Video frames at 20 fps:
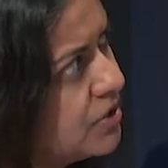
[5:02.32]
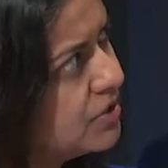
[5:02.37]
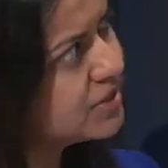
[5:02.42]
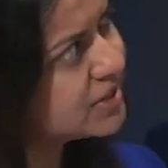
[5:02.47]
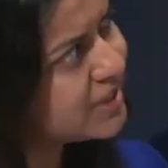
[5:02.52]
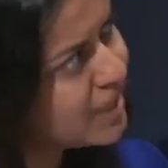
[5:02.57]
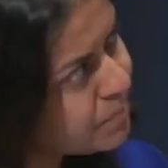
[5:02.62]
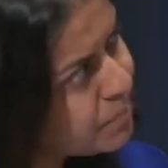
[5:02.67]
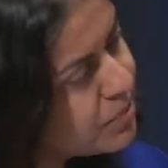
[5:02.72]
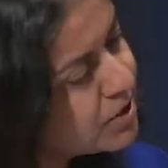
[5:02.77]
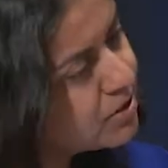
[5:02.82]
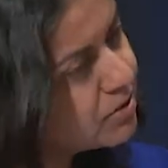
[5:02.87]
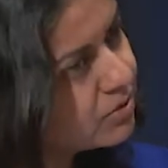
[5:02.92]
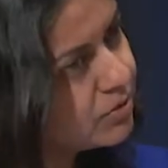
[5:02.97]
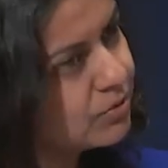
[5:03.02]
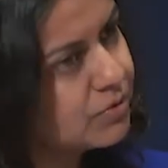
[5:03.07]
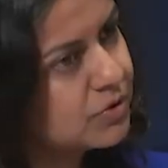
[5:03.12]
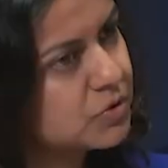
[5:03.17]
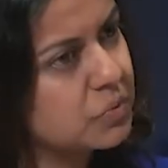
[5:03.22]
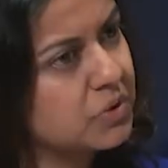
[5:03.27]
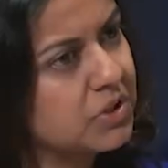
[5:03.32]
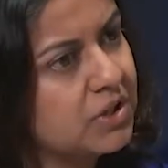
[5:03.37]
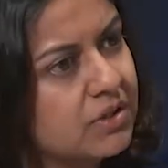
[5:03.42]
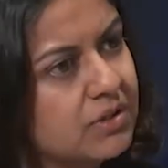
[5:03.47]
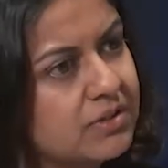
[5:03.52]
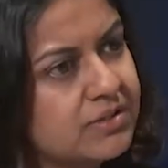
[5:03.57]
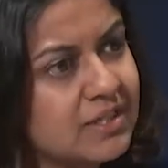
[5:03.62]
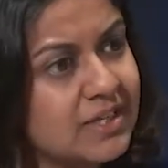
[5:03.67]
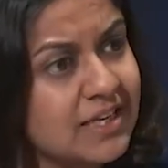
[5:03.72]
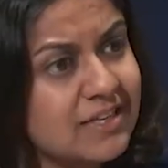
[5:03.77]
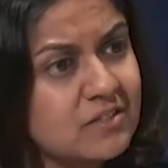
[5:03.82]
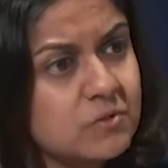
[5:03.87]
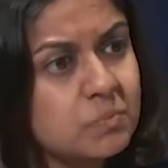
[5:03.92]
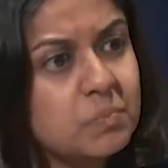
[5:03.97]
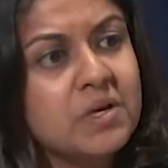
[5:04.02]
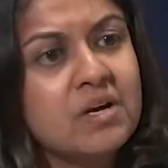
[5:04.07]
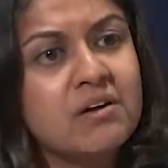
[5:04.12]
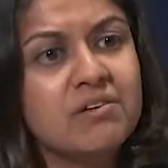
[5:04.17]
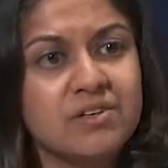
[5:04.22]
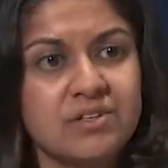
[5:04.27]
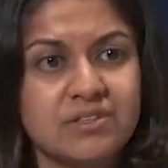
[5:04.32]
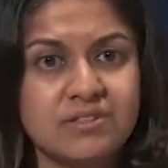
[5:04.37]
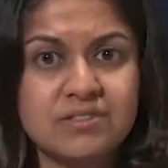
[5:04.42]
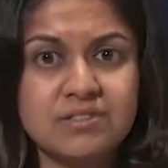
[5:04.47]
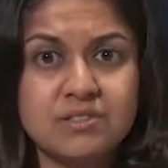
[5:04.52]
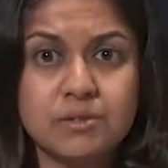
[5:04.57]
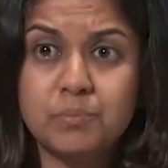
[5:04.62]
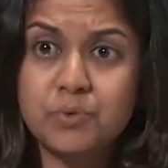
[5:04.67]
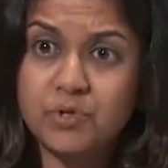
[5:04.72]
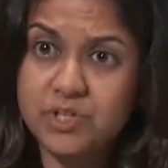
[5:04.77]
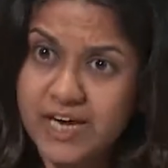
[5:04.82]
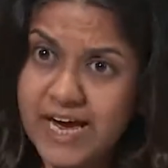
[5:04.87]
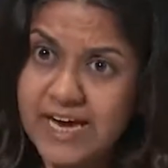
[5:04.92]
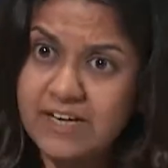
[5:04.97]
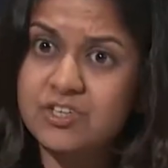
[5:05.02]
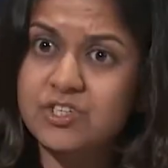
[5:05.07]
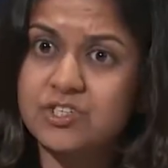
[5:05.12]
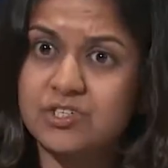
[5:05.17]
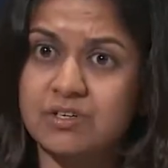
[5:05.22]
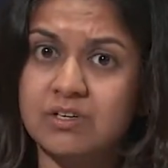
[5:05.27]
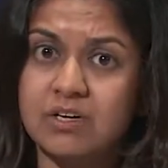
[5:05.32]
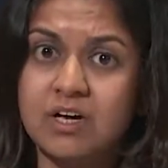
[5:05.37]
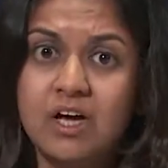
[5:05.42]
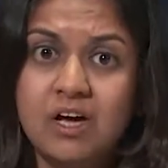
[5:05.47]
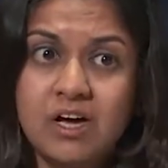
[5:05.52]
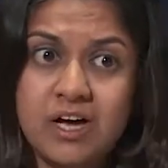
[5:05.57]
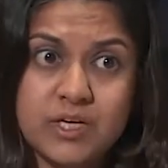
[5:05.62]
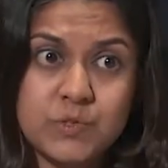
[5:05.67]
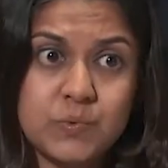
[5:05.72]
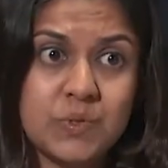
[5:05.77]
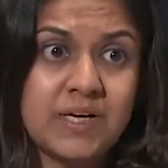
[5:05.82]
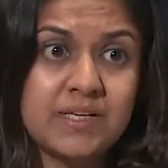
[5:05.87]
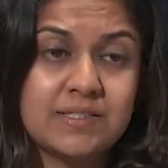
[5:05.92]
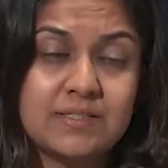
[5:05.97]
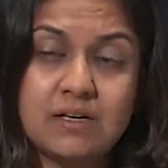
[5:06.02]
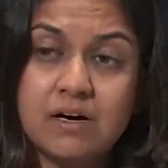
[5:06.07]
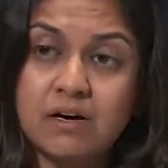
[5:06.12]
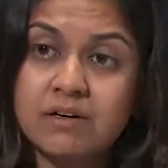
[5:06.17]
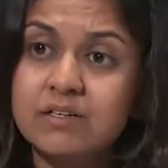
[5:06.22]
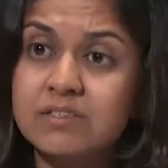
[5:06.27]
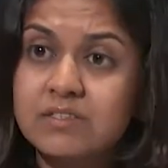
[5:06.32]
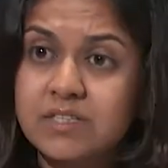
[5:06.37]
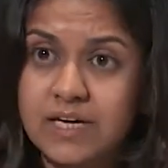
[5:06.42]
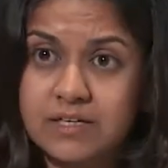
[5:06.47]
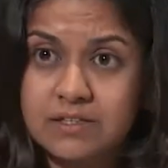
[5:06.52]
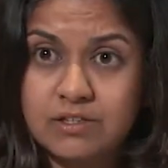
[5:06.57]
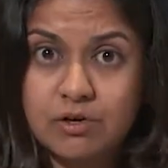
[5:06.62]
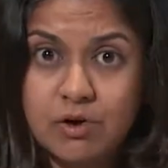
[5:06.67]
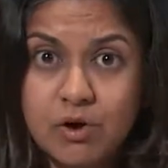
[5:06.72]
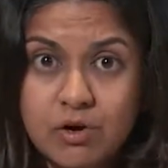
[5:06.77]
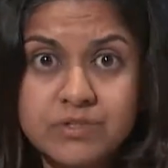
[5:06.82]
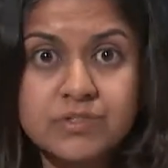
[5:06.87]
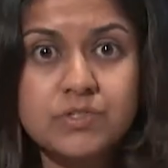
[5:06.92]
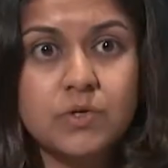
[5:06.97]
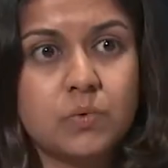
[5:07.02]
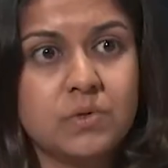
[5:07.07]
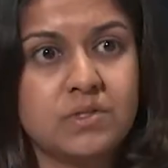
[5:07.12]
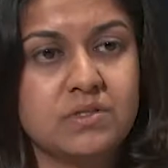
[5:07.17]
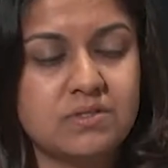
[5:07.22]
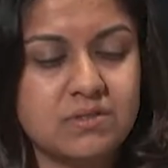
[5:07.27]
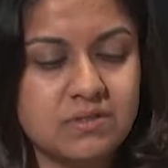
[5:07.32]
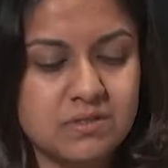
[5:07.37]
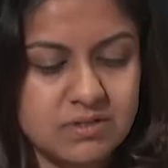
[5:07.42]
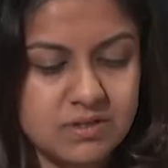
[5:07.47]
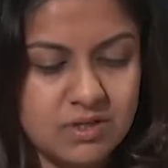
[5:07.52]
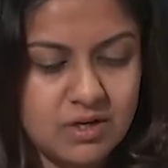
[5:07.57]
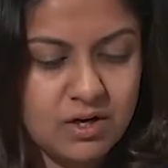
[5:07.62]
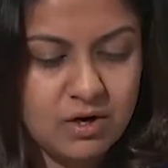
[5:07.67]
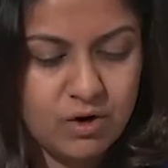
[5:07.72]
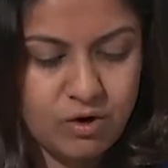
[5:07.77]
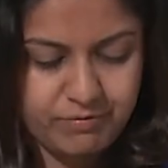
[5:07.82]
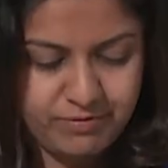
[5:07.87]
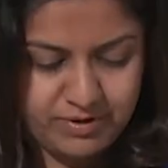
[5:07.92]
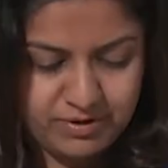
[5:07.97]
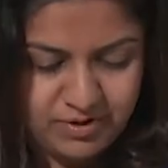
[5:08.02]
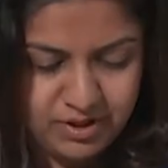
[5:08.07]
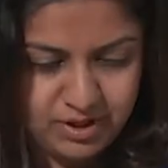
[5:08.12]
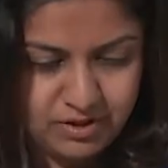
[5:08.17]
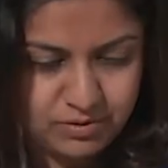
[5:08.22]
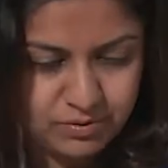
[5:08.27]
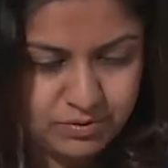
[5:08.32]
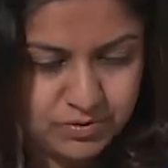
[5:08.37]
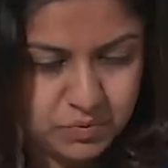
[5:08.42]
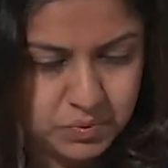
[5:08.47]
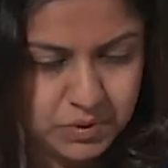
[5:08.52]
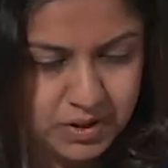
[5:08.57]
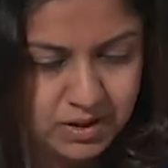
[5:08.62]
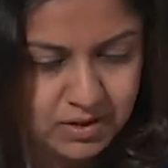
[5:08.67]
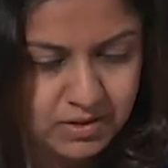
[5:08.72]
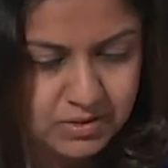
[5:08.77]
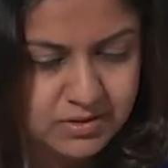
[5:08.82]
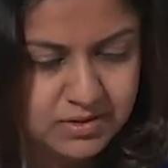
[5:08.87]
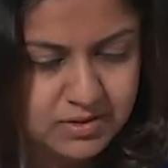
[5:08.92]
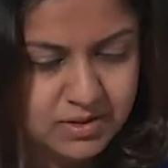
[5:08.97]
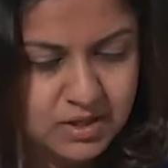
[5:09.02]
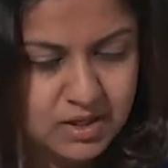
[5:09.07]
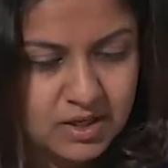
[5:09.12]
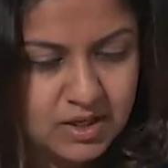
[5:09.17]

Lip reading: to step into those worlds and experience the potential as well as the unintended consequences of living in those worlds.